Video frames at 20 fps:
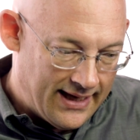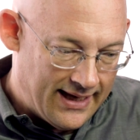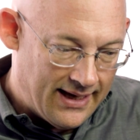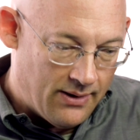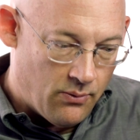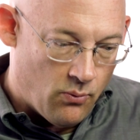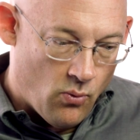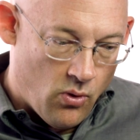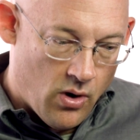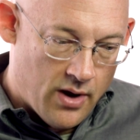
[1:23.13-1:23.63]

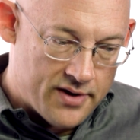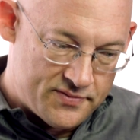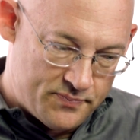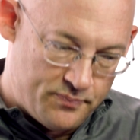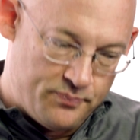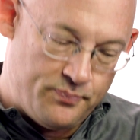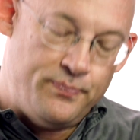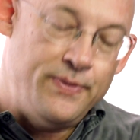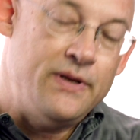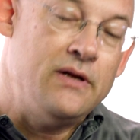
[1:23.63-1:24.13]
It was
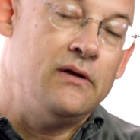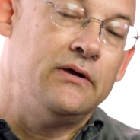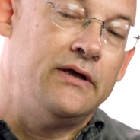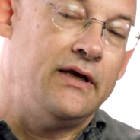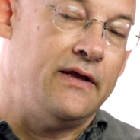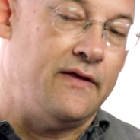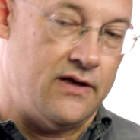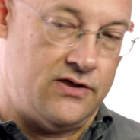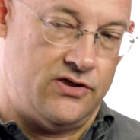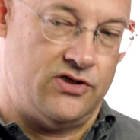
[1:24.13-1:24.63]

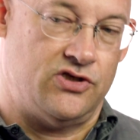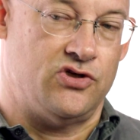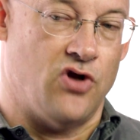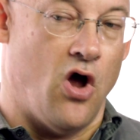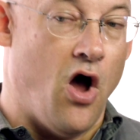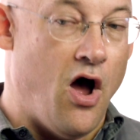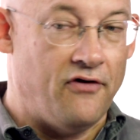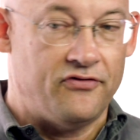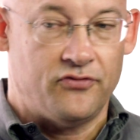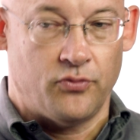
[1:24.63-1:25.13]
building this
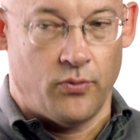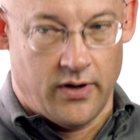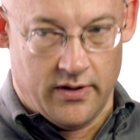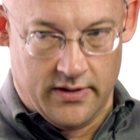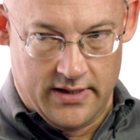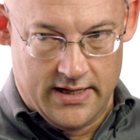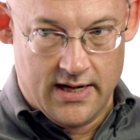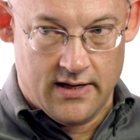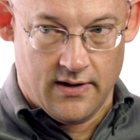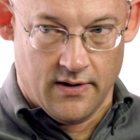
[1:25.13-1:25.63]

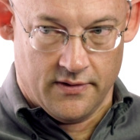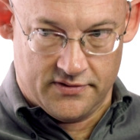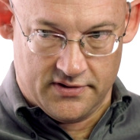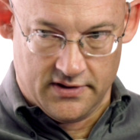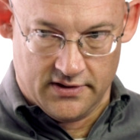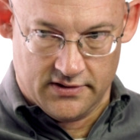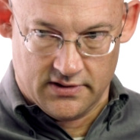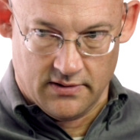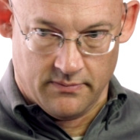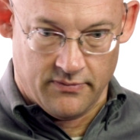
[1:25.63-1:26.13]
software
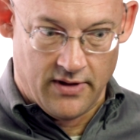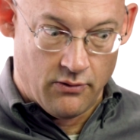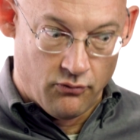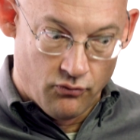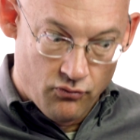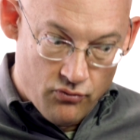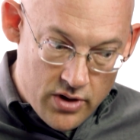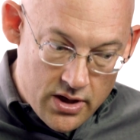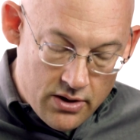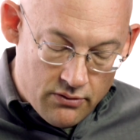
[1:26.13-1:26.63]
ecosystem. They
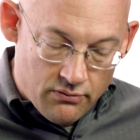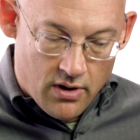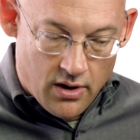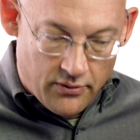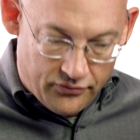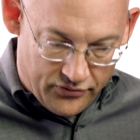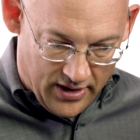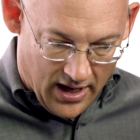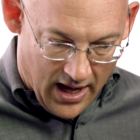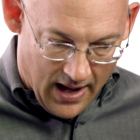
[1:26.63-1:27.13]

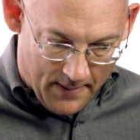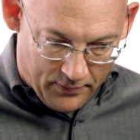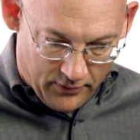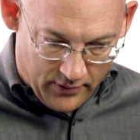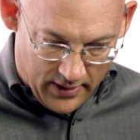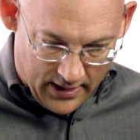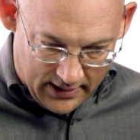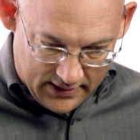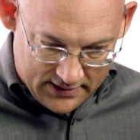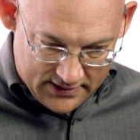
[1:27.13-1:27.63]
rewrote the
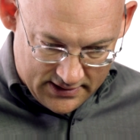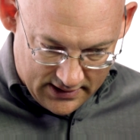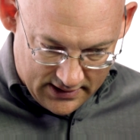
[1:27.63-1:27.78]
operating